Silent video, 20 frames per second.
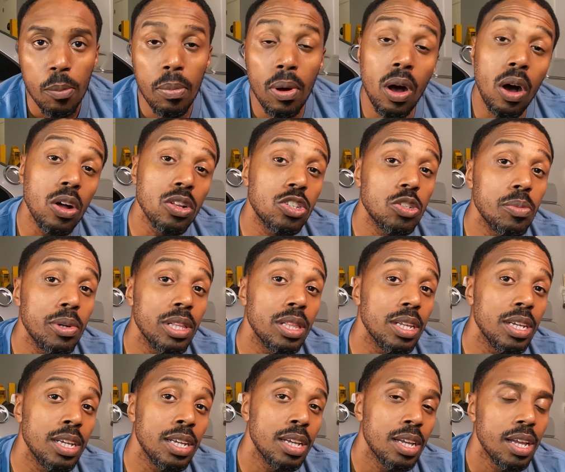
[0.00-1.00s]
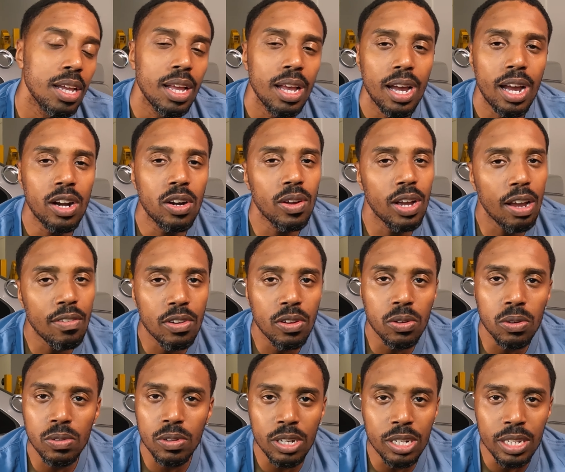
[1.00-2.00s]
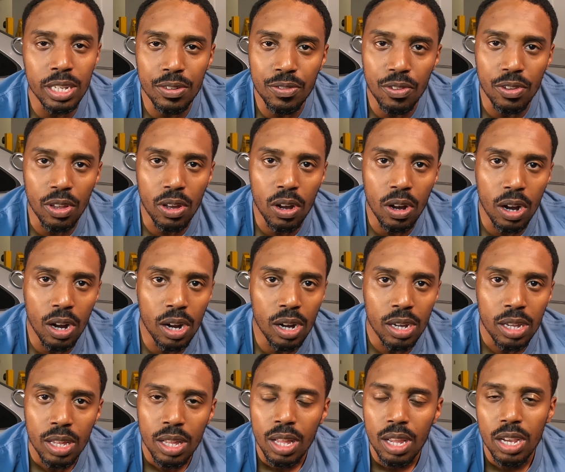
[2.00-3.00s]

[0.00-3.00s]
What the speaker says: But ultimately, I don't have a need for the car.